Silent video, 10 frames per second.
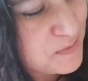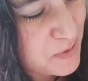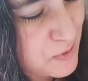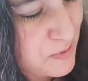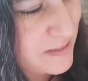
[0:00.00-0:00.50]
I'm
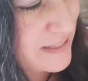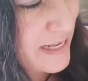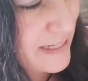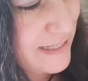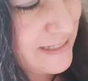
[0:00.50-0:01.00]
so
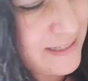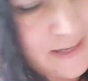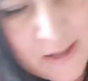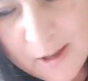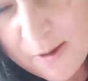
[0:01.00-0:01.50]
excited.
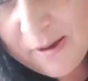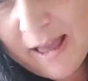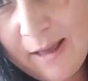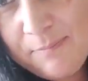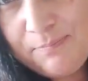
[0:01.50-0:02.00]

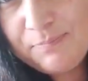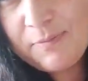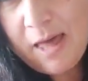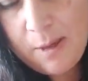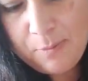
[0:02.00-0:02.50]
Okay.
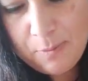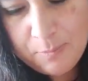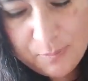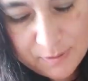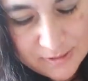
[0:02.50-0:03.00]
I
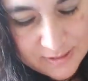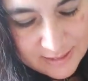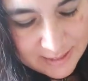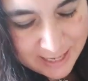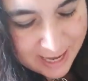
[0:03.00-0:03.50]
will
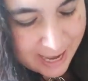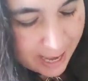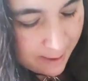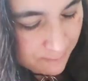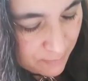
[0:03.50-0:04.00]
put
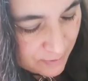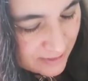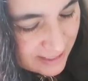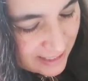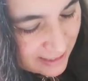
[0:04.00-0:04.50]

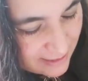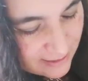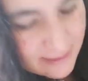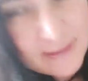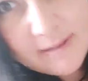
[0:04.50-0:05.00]
Amberlee
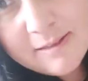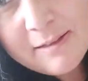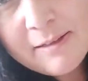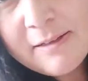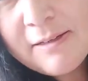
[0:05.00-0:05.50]

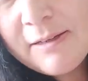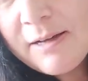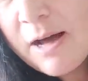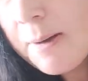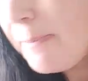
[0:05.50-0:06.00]

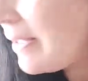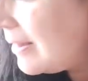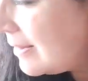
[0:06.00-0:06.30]
on my